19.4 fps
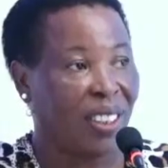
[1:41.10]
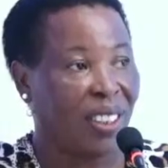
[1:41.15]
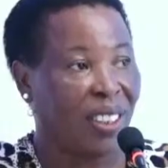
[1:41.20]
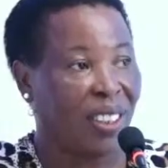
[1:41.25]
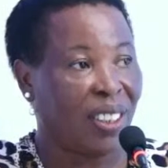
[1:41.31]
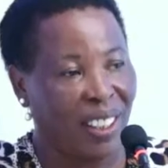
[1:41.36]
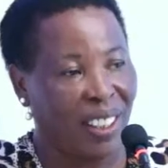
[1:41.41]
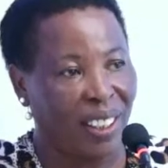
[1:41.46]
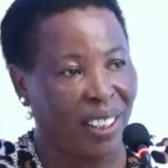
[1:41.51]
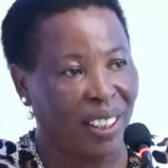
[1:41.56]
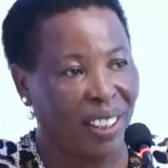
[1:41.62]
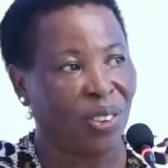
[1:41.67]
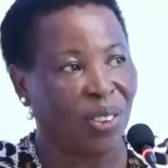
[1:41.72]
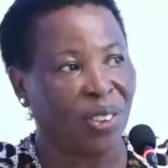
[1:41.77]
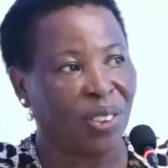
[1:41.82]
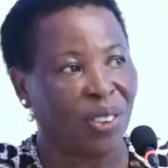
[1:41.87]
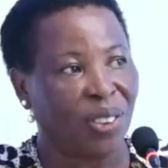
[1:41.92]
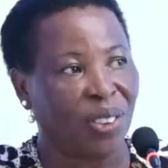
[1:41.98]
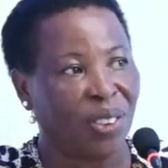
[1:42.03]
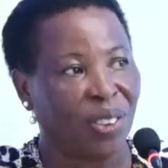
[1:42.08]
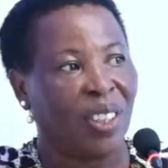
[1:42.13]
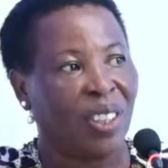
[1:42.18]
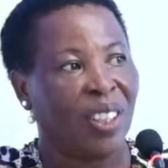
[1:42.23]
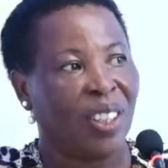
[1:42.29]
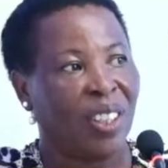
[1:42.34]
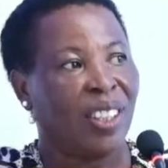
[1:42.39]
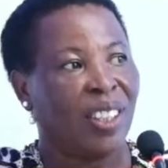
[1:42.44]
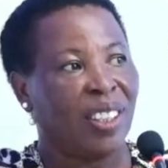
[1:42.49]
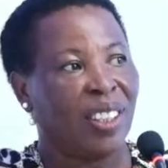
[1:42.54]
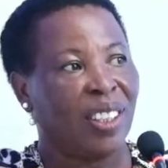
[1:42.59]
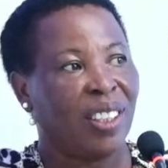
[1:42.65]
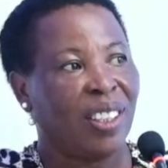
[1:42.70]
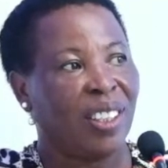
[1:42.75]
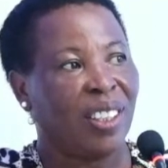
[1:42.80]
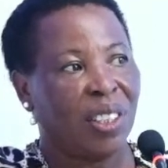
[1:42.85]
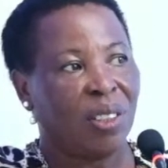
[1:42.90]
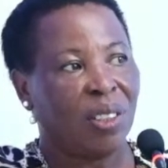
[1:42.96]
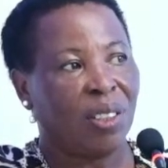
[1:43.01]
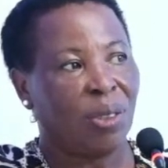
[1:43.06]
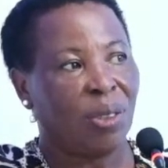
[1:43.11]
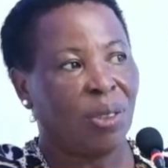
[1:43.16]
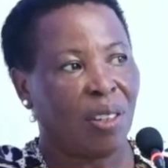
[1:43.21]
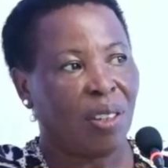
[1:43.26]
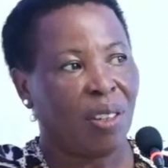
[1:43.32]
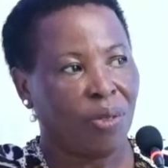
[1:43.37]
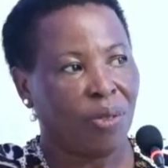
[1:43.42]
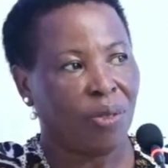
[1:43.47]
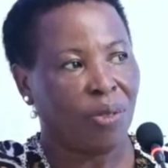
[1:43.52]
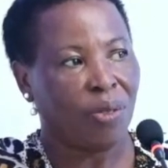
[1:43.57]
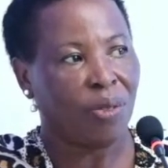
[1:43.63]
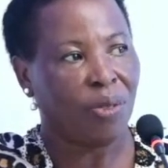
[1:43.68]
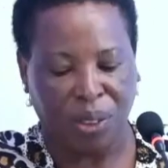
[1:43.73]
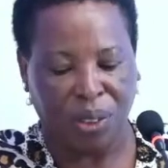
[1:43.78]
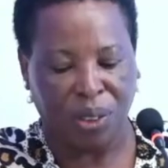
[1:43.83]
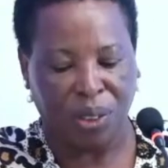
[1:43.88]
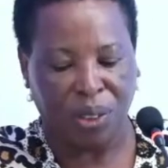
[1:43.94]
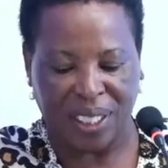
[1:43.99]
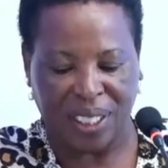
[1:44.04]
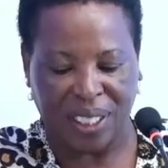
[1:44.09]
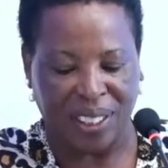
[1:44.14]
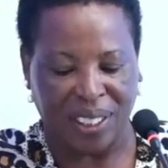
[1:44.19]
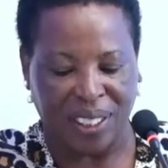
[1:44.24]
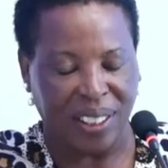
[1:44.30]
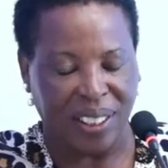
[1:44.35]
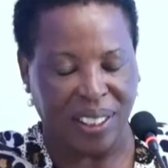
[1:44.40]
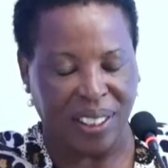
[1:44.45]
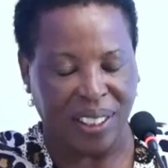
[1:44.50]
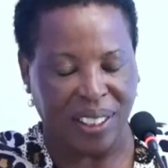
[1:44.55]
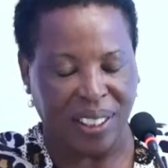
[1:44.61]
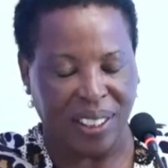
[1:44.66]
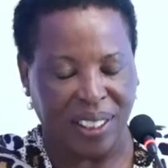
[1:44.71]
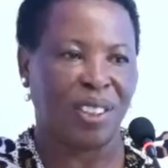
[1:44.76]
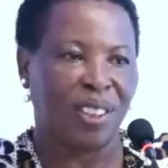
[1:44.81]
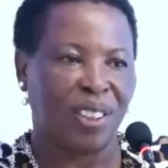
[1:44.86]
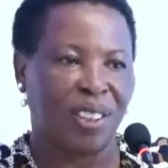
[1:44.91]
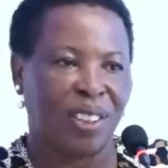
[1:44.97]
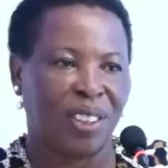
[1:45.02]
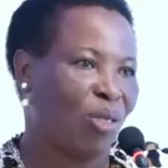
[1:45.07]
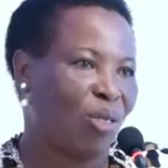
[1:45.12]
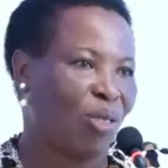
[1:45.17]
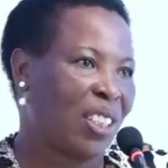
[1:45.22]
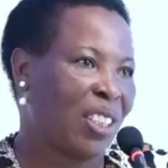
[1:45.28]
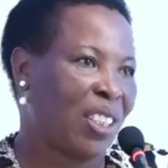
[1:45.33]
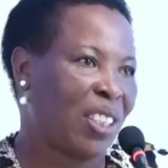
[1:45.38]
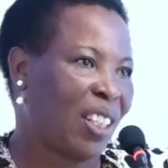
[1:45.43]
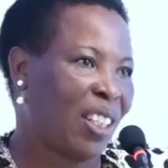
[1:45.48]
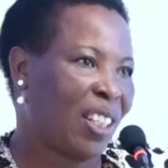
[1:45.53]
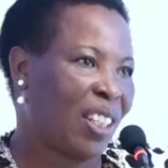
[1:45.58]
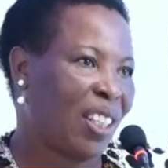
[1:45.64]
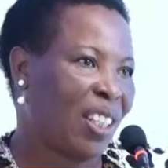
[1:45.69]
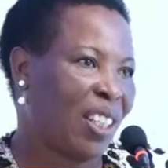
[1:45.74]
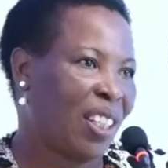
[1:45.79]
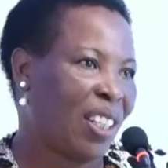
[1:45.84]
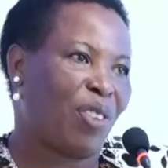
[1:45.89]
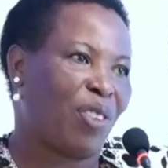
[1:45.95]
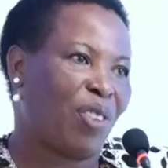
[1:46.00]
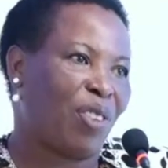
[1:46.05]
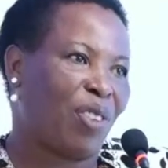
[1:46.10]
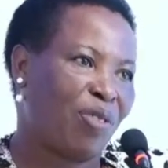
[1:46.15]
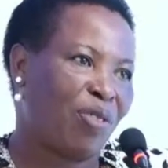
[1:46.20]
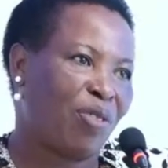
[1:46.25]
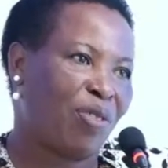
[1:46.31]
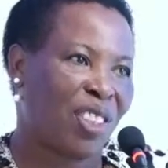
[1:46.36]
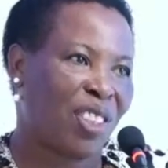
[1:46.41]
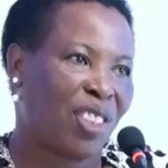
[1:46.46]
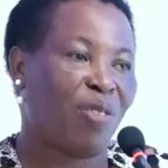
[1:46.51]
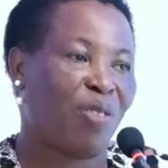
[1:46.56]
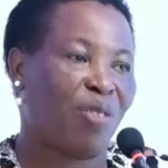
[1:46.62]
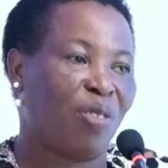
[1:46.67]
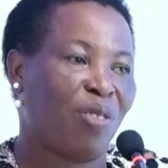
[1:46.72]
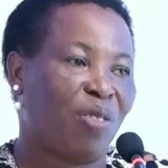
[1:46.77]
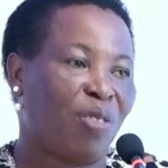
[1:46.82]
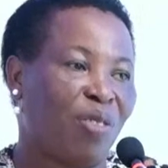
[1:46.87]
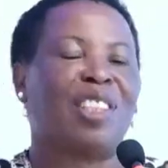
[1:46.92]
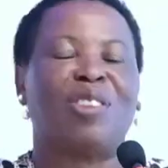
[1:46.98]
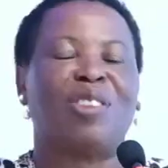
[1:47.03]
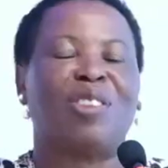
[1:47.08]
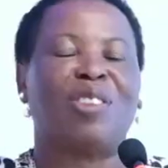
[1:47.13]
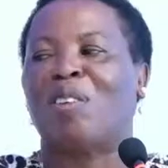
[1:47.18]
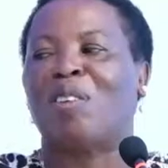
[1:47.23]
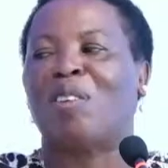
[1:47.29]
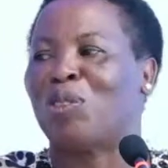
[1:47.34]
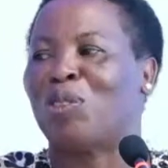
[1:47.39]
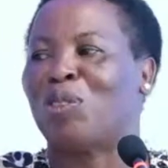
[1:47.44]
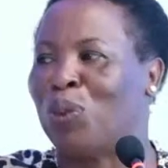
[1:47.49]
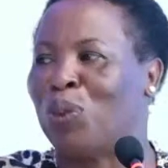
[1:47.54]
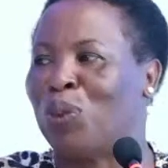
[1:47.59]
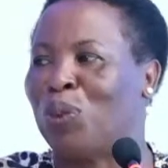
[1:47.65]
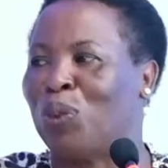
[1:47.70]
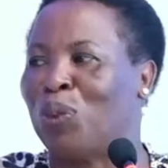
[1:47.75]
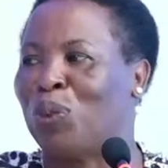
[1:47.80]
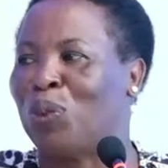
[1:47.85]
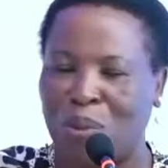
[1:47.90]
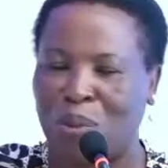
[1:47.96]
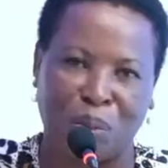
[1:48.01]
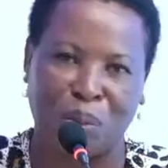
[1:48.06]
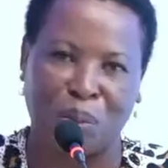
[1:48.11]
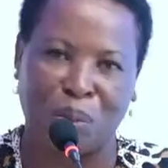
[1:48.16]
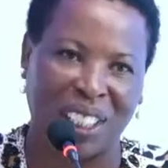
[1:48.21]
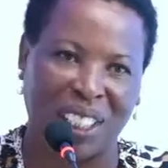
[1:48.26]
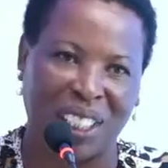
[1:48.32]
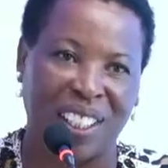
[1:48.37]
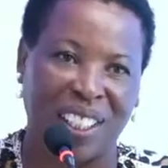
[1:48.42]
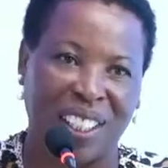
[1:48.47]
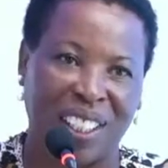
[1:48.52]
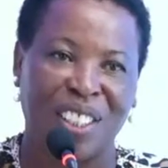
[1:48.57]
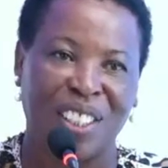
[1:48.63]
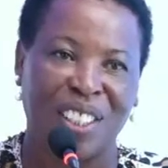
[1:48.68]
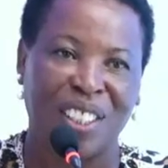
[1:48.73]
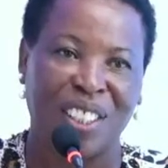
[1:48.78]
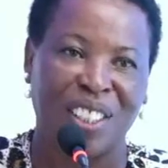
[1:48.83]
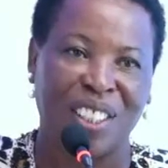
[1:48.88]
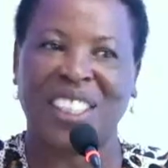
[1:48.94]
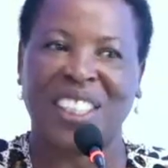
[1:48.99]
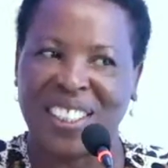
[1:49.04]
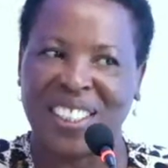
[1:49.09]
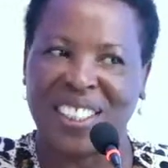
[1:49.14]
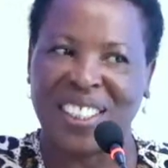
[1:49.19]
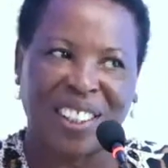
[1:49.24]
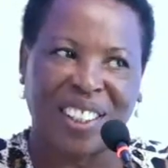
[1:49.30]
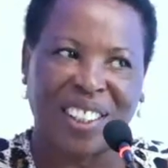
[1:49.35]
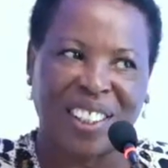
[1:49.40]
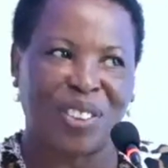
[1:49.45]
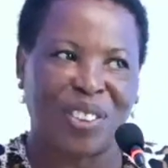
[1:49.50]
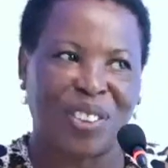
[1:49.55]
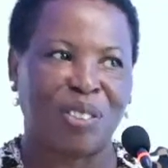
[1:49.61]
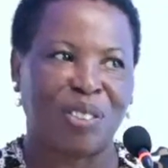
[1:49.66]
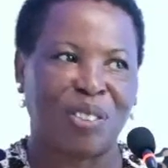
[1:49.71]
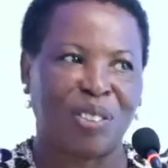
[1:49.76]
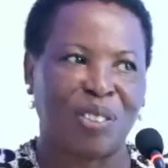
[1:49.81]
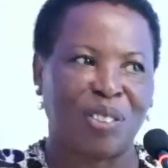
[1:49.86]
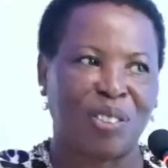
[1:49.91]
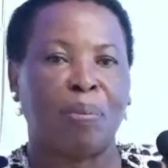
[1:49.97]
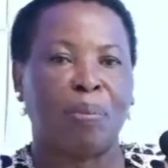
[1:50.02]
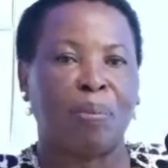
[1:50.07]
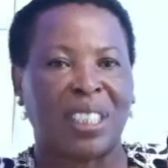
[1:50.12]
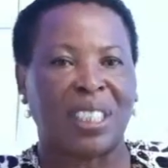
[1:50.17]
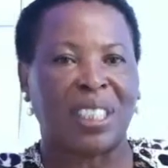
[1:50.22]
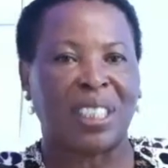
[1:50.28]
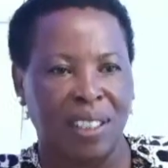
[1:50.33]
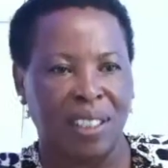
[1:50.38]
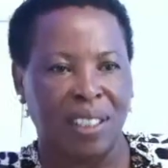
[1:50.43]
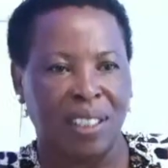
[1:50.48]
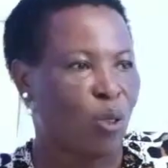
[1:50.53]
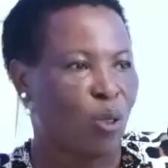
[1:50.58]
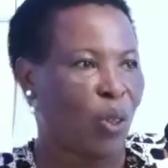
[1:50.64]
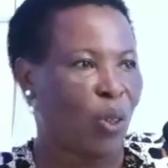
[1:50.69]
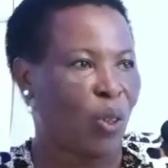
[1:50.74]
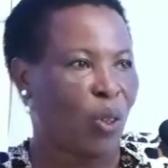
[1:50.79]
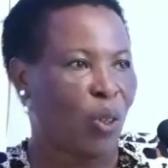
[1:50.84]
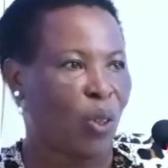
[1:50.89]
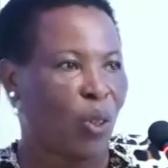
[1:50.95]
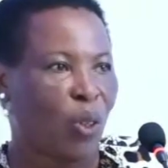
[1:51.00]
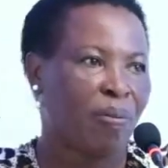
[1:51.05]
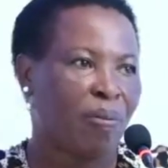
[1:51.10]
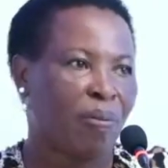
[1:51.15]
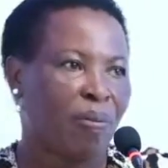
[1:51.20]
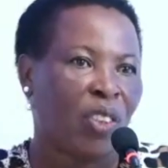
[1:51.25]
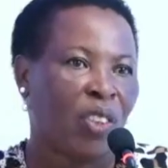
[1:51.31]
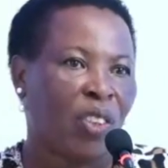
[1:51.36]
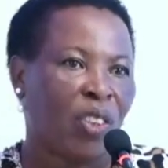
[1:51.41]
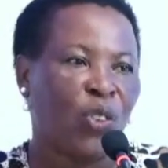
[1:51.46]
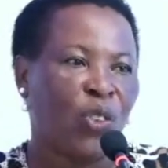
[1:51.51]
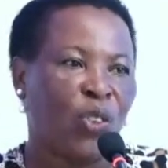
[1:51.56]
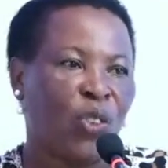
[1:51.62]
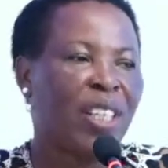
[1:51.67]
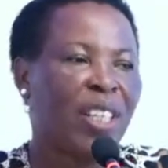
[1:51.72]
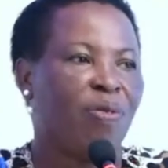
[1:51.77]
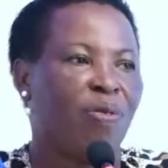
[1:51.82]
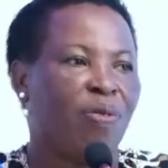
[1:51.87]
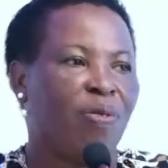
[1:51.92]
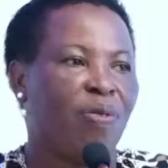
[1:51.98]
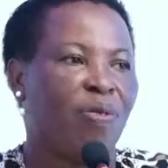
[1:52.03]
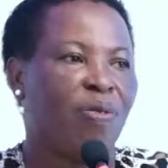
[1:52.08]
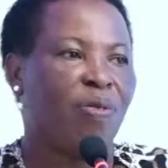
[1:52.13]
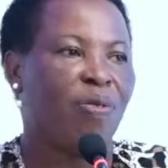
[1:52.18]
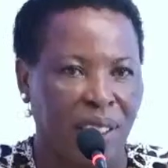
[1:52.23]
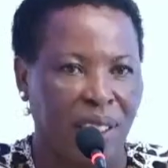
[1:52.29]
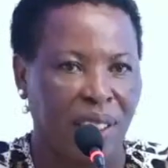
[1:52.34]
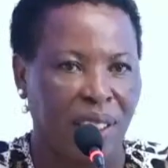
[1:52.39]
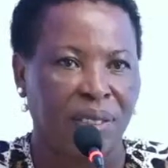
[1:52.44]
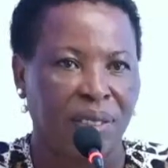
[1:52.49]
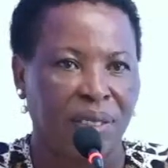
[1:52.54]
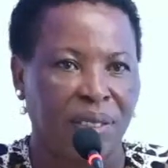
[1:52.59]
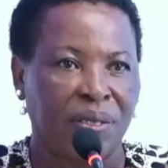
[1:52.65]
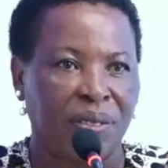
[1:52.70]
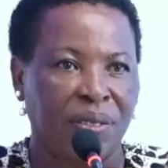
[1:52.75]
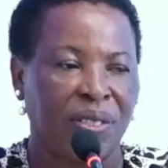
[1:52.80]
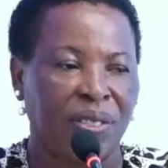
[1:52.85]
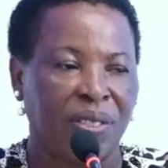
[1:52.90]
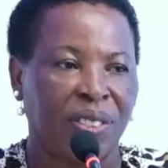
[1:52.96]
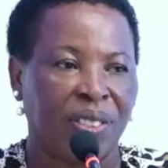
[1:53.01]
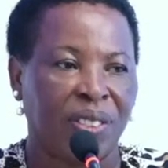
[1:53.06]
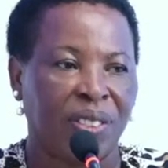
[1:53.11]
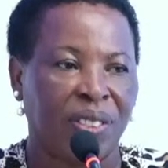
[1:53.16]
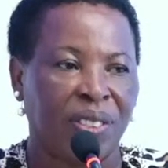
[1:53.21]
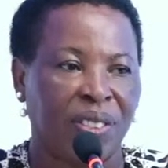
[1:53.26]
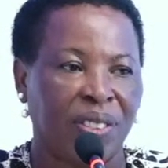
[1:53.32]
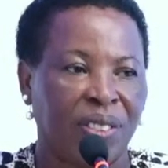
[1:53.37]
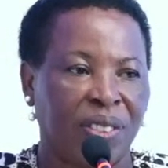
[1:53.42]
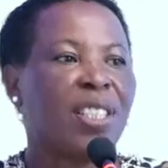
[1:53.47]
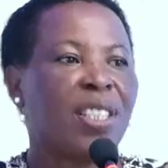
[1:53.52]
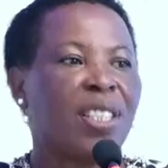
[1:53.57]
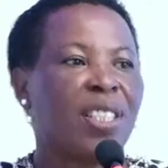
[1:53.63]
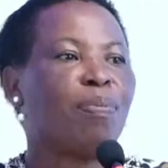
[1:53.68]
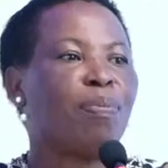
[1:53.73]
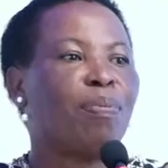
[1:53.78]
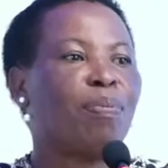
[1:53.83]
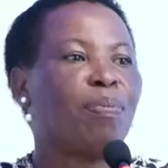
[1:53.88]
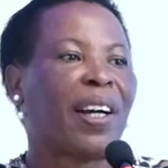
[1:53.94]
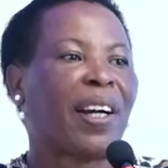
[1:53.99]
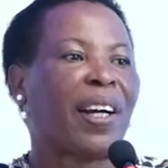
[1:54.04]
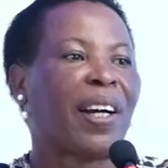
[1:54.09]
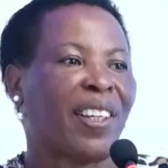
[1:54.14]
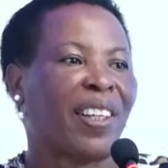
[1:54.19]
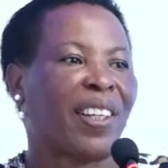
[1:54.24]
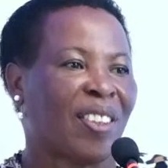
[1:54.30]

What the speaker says: did, when you have rentals and your tenants have left, definitely you have to put in more money. So there is a lot of, but this one, you invest, you sit back,